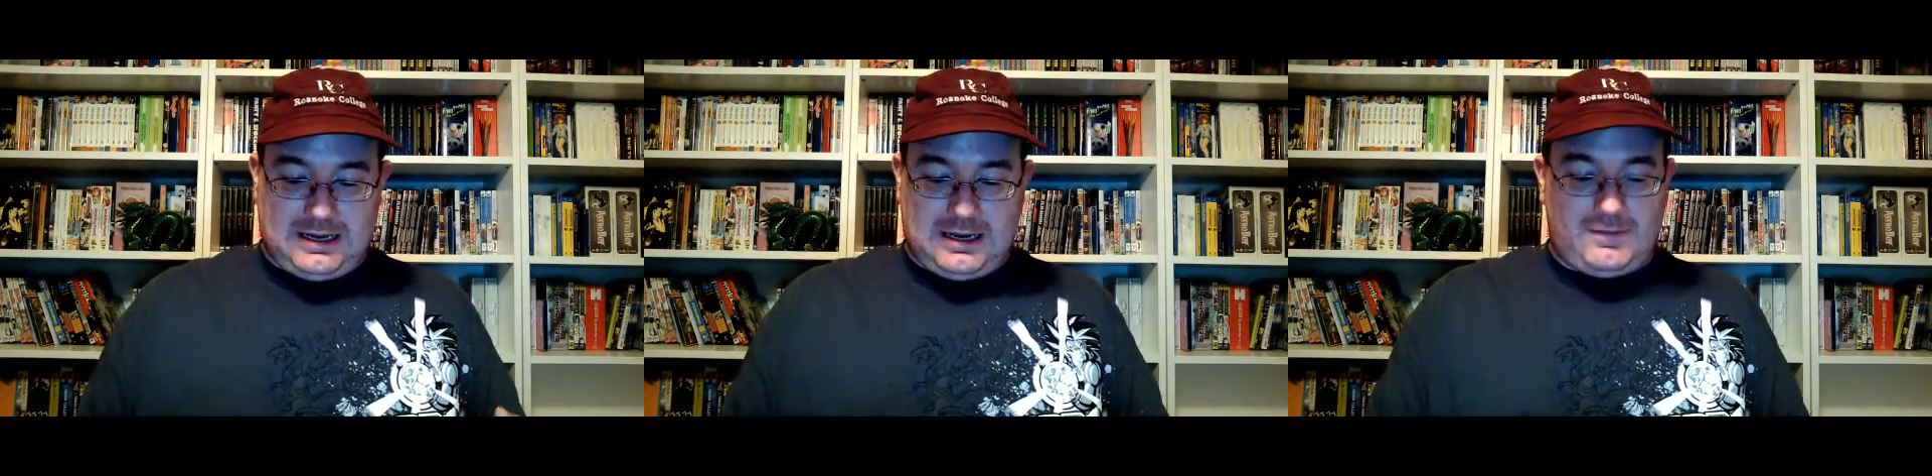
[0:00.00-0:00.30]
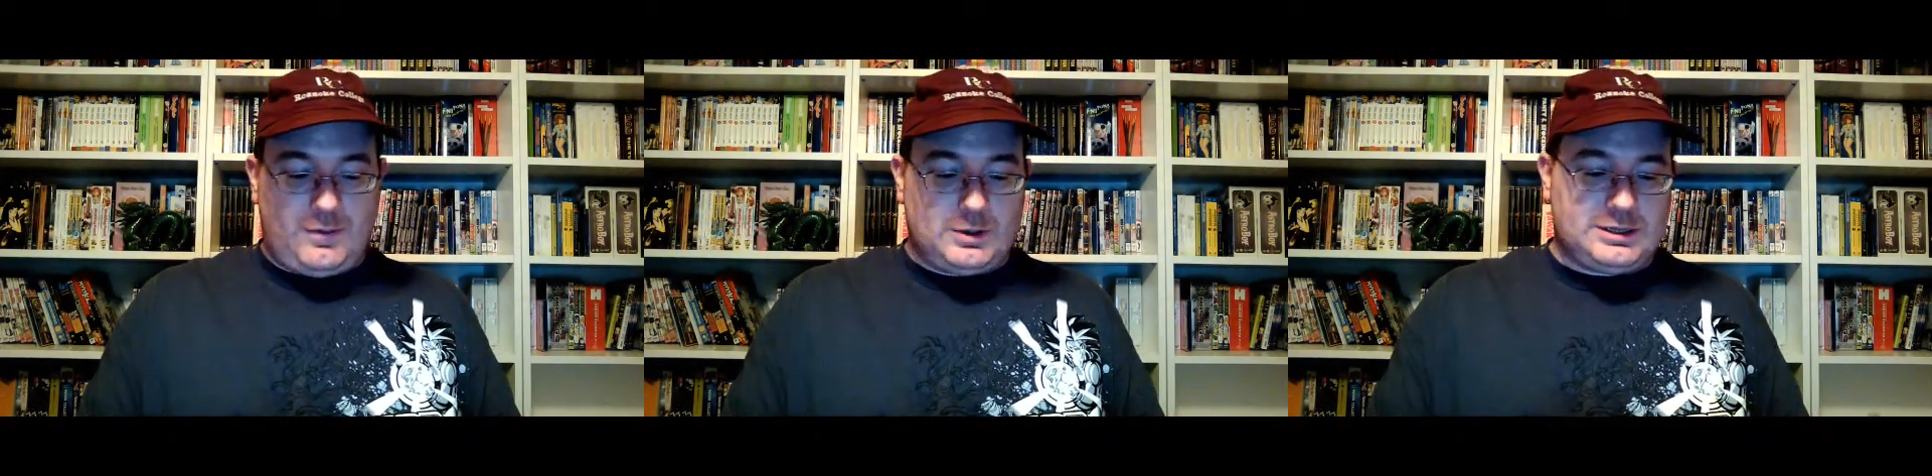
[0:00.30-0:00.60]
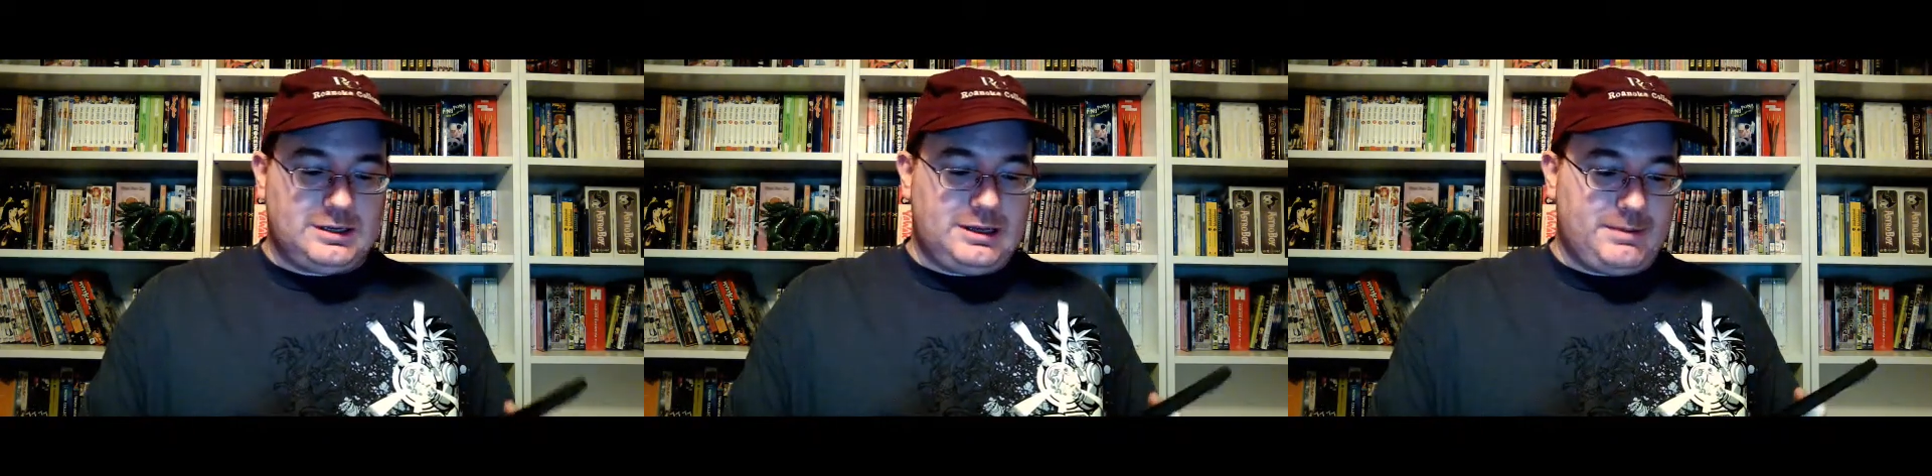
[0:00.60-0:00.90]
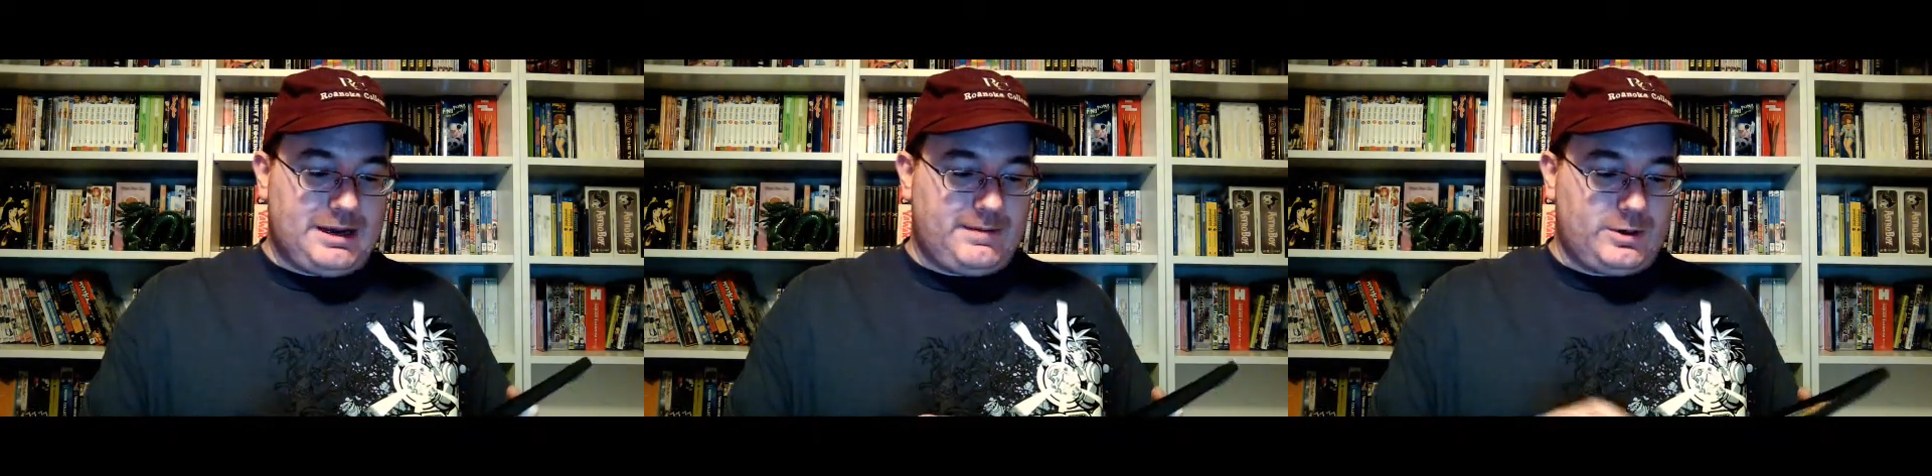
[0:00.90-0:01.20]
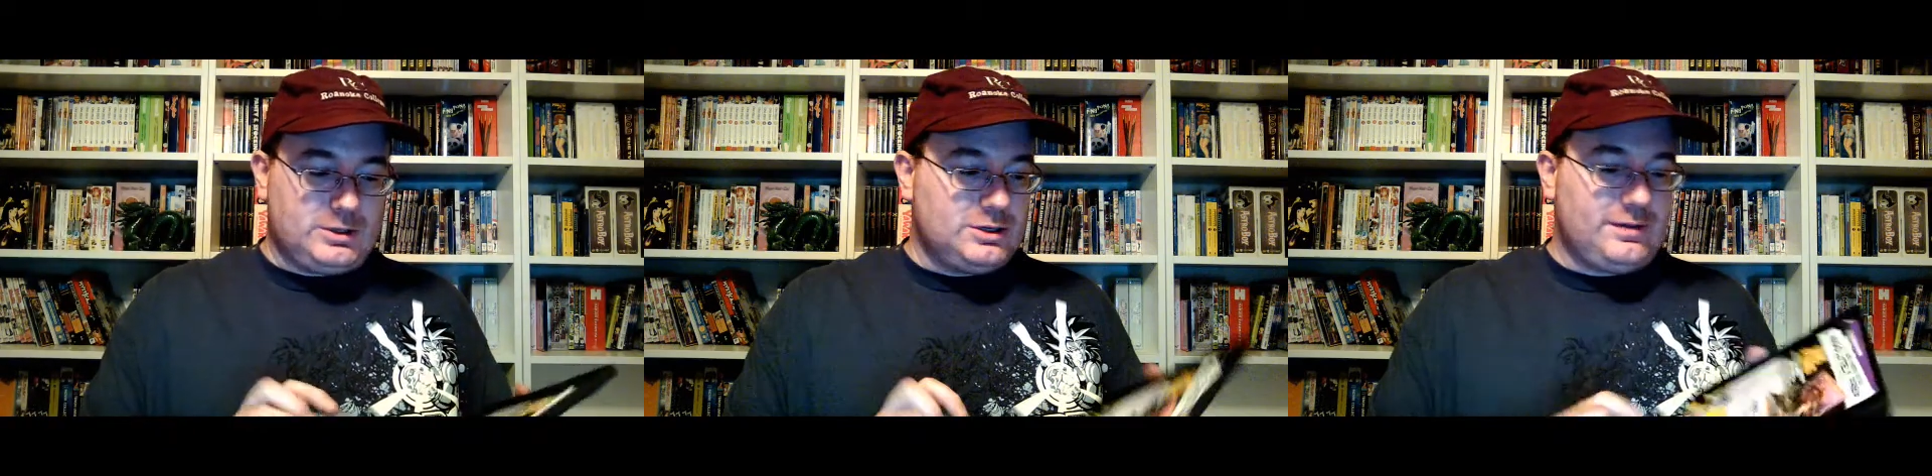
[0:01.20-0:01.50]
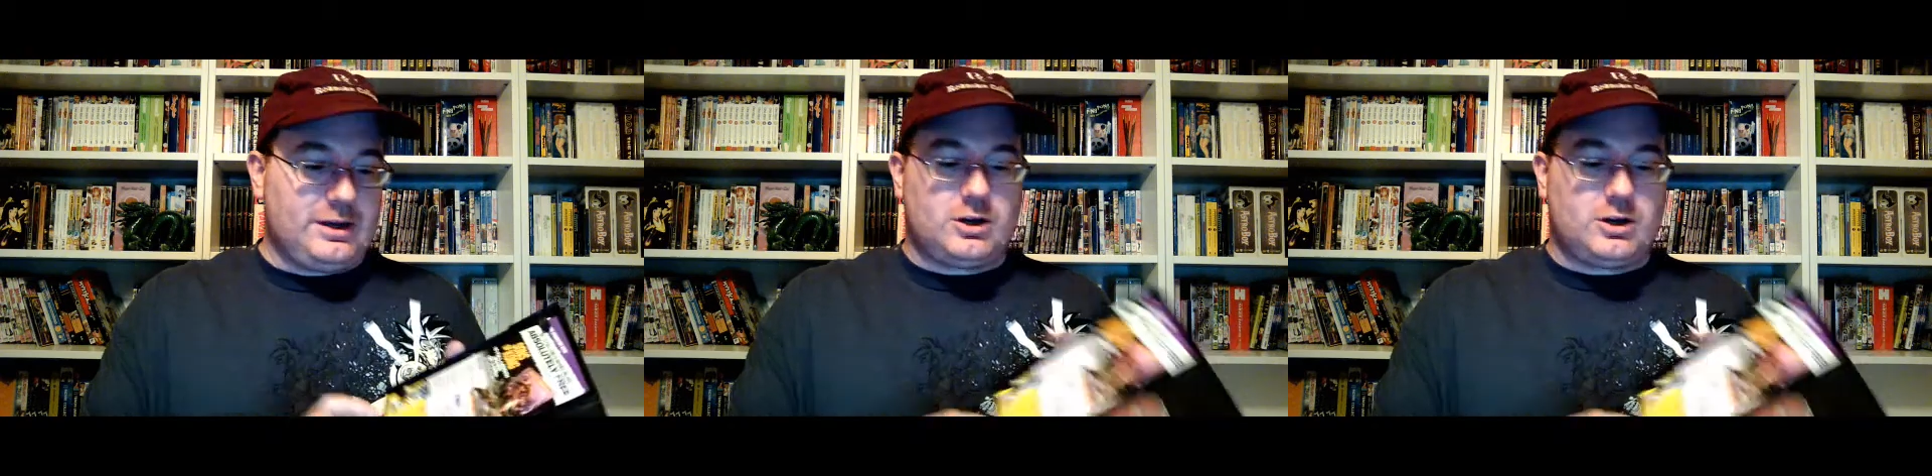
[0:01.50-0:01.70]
Unfortunately, my version of The